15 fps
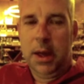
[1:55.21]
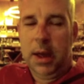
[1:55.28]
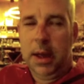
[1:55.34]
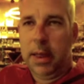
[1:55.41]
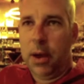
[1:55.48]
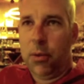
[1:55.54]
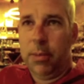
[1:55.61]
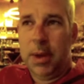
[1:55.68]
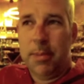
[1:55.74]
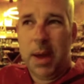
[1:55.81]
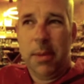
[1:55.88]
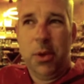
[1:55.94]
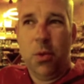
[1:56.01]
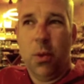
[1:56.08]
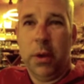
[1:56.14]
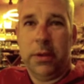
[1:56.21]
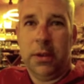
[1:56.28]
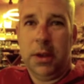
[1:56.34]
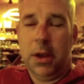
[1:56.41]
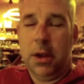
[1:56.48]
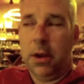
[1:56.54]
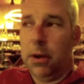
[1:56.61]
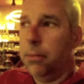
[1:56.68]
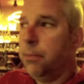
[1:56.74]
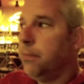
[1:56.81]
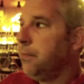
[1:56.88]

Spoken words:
and that would be maybe once a year.